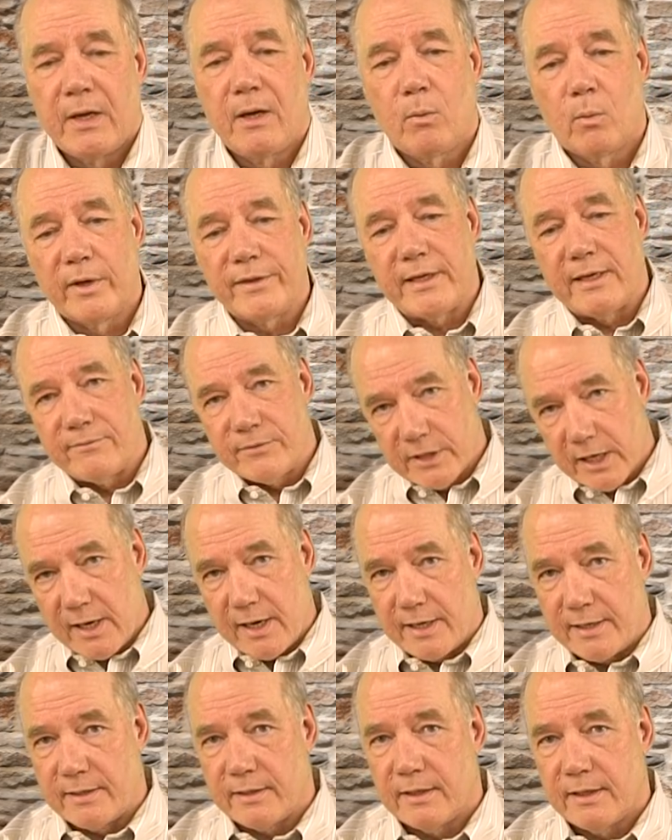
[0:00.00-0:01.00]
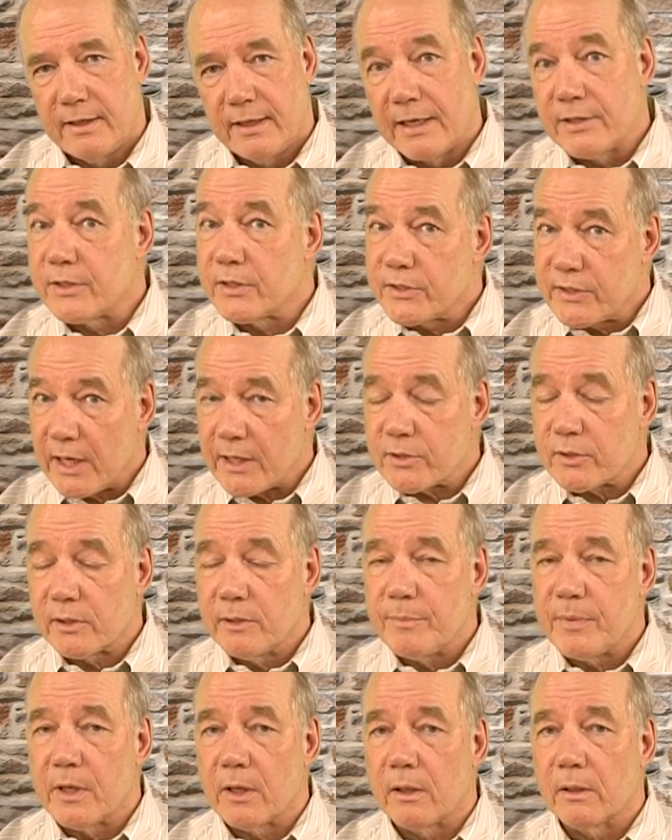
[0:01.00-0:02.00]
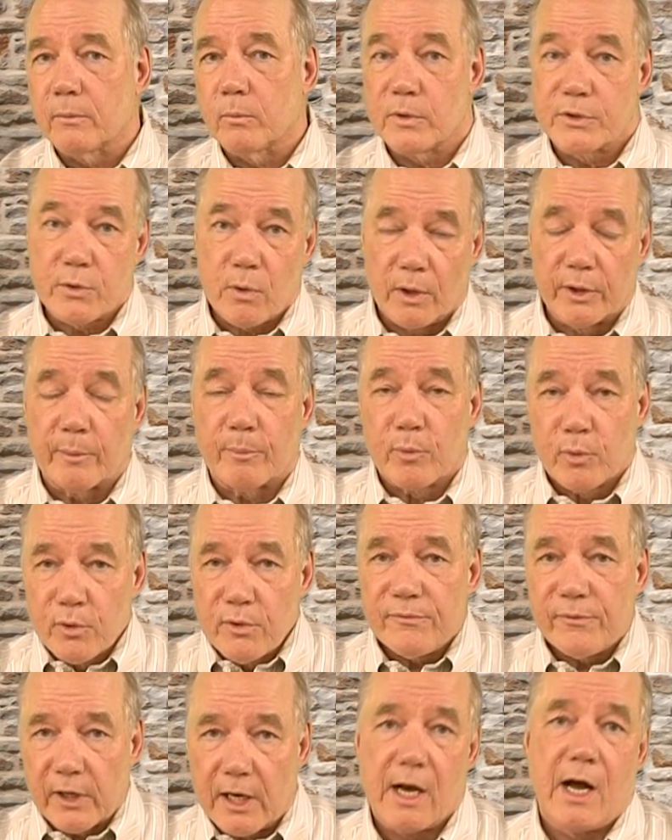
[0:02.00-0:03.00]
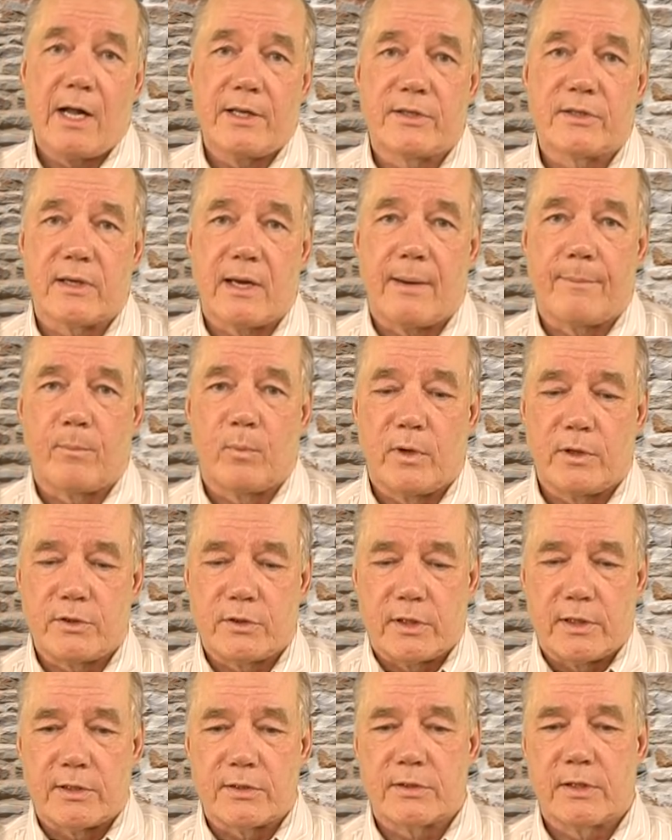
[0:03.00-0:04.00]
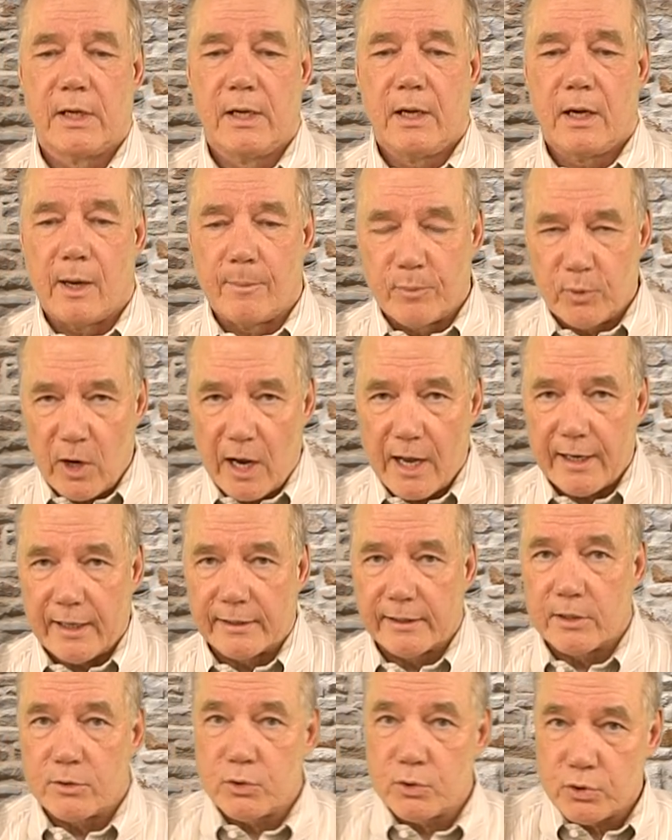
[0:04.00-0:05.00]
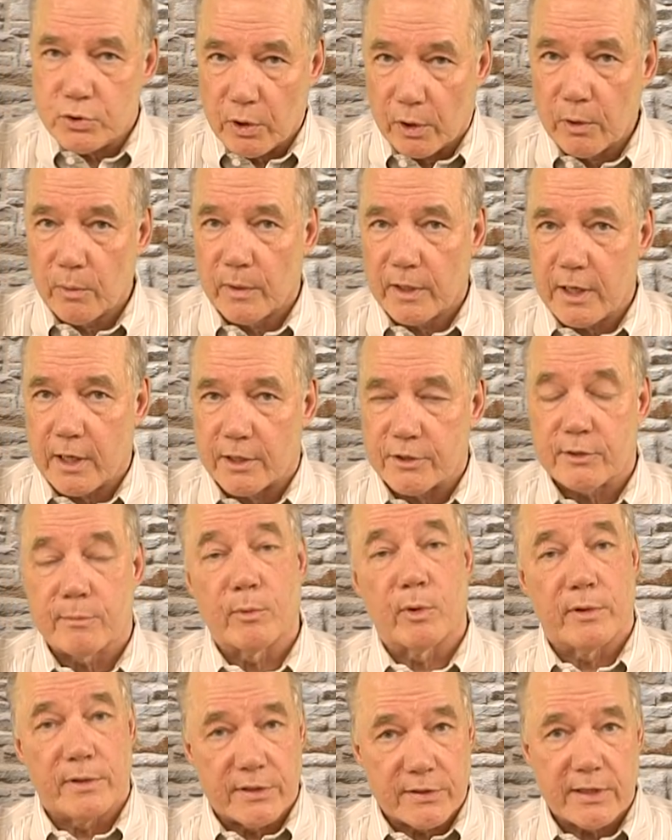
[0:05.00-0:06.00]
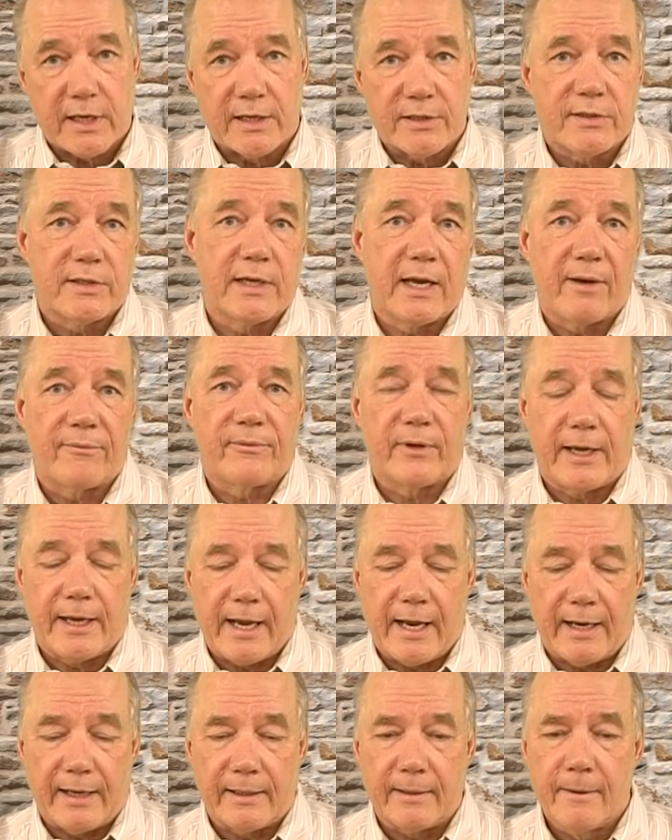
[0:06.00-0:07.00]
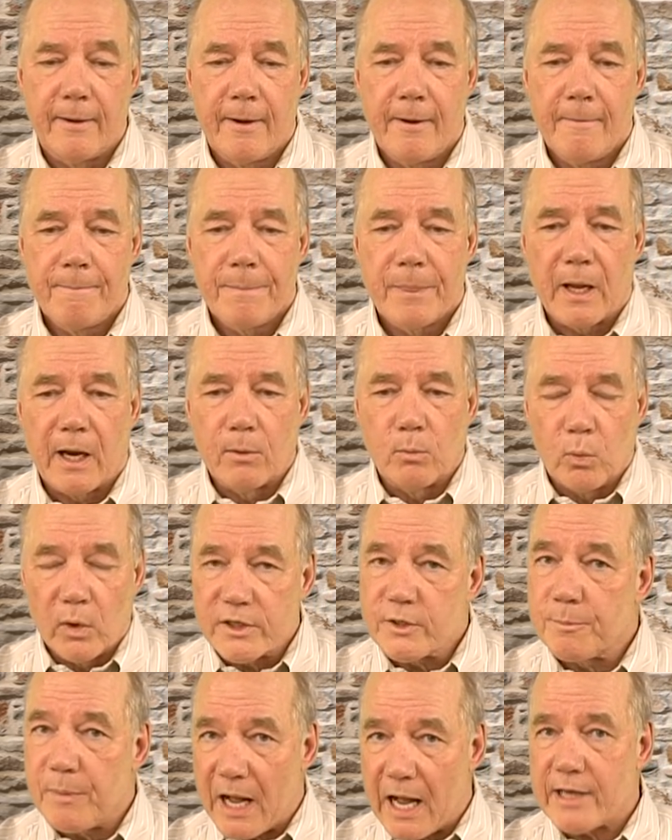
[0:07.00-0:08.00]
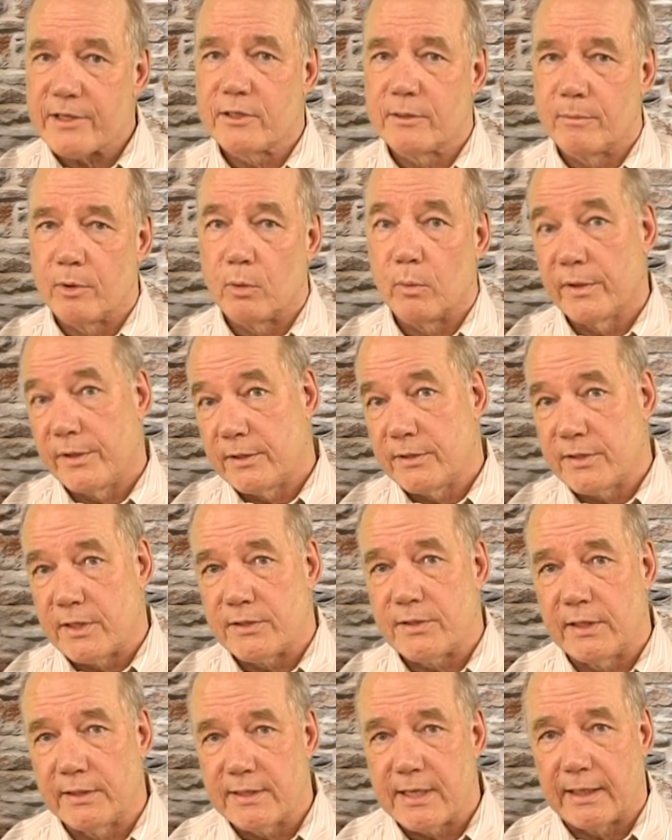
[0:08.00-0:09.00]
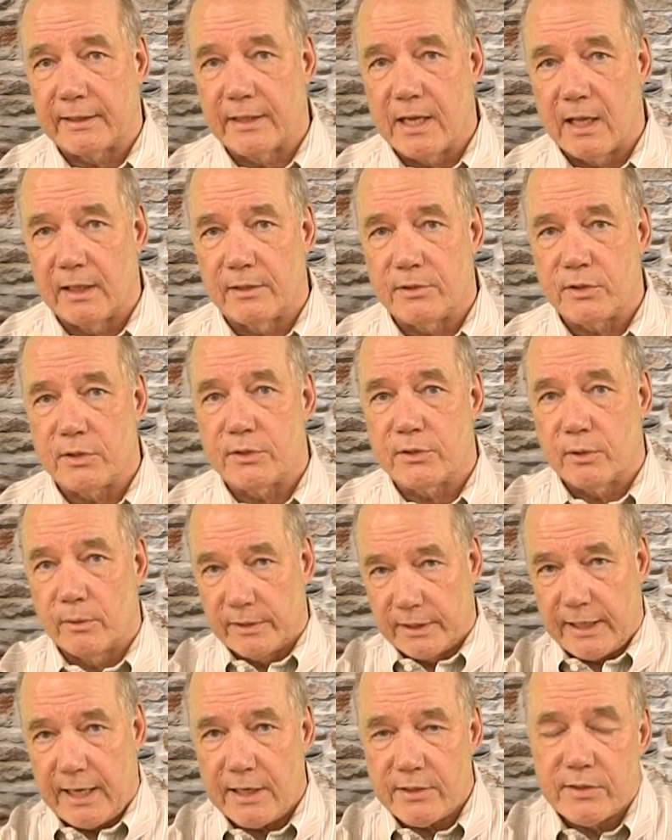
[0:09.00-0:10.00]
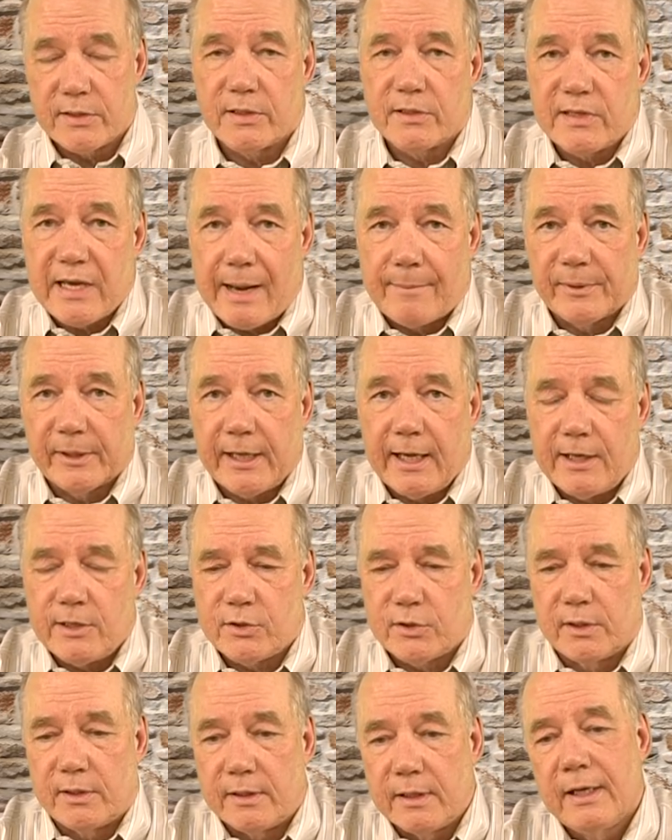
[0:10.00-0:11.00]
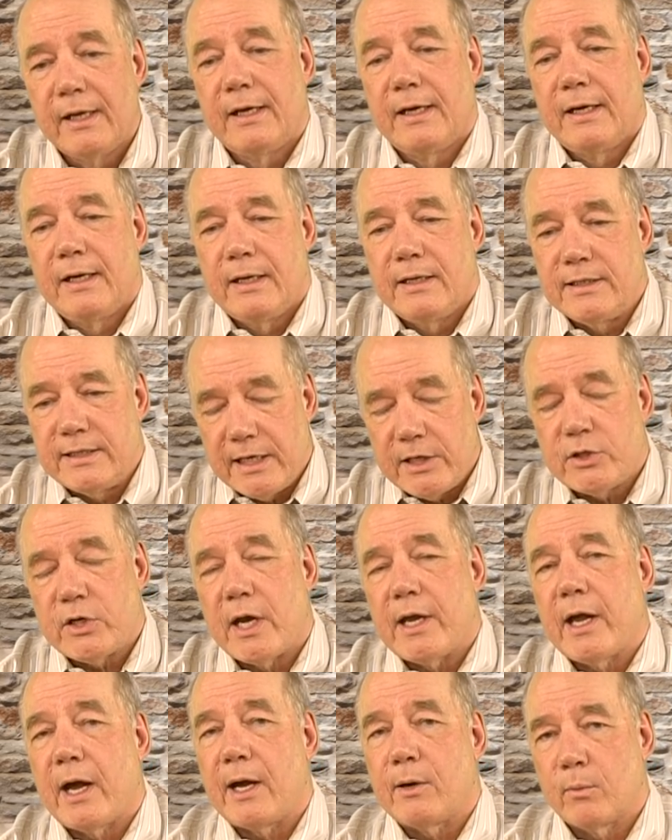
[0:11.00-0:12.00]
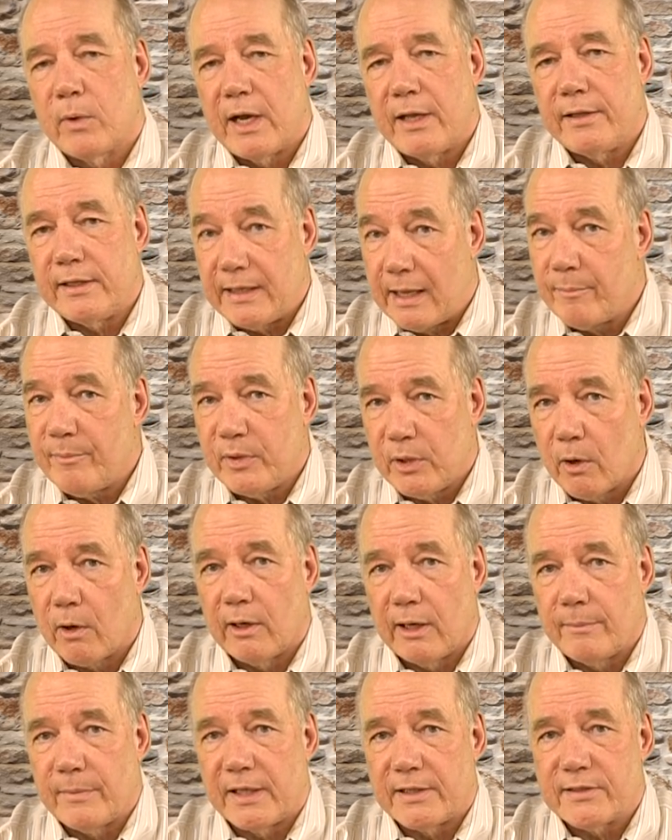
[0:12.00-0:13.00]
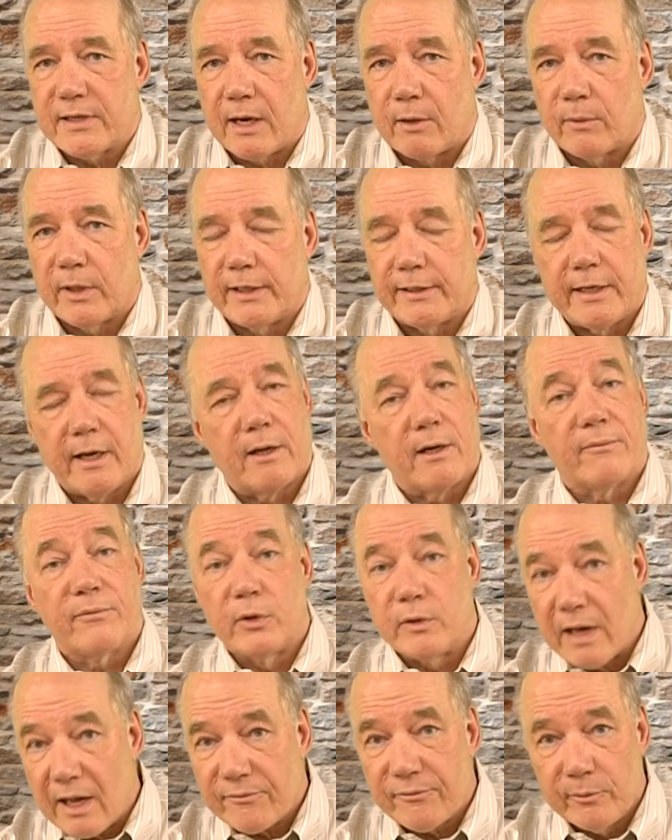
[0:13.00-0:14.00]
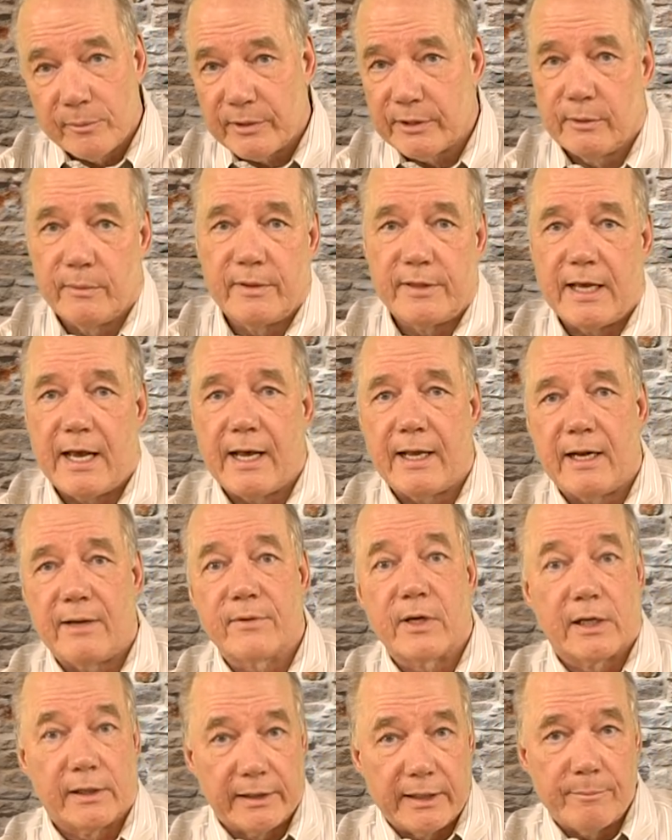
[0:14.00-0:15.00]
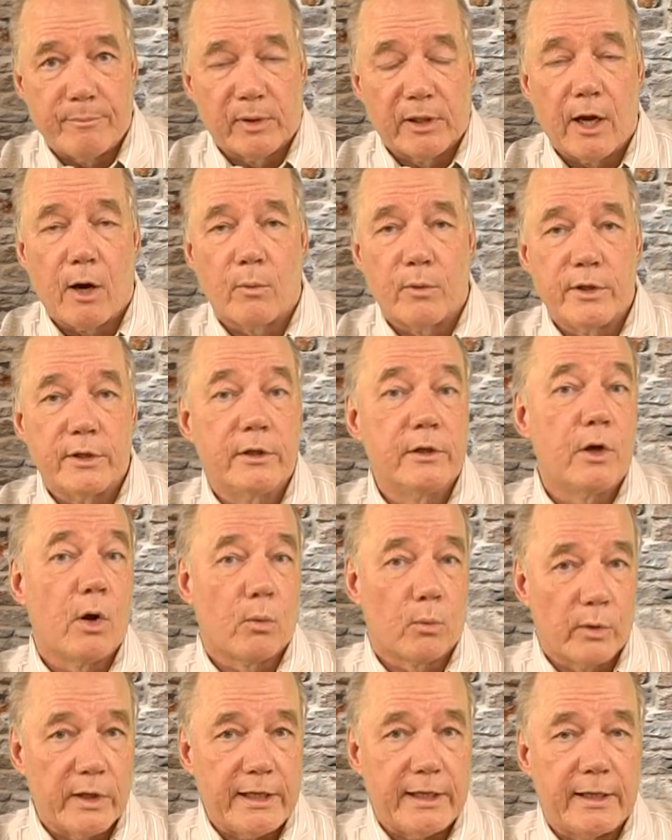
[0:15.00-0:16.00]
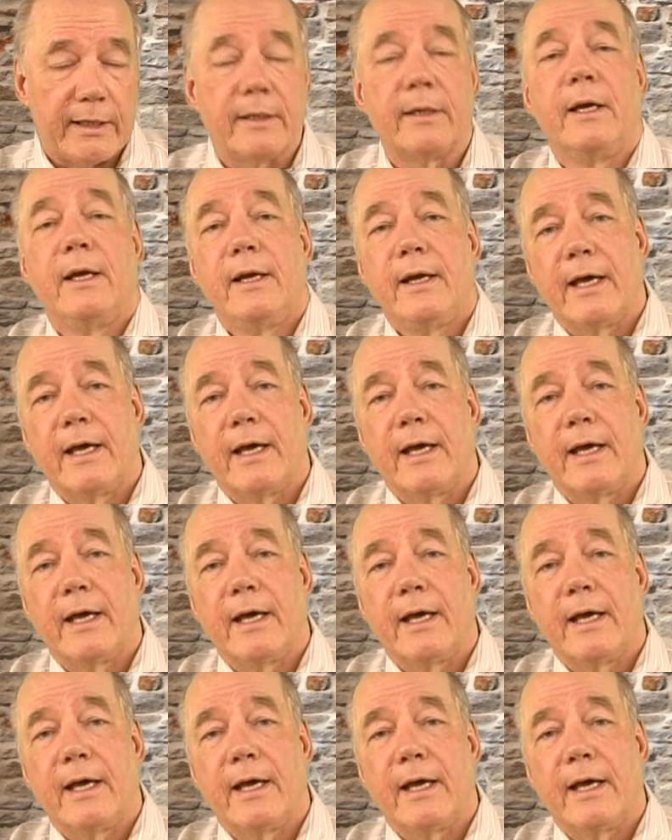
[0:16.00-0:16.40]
What they've done is essentially built what's called a proof of concept, which is a product that you show to a customer, in this case, the F A A, on what's possible with existing technology. So in the case of this application, D J I read the N P R M that's out right now. And if you're not familiar with that, I've got a link below where you can go read it.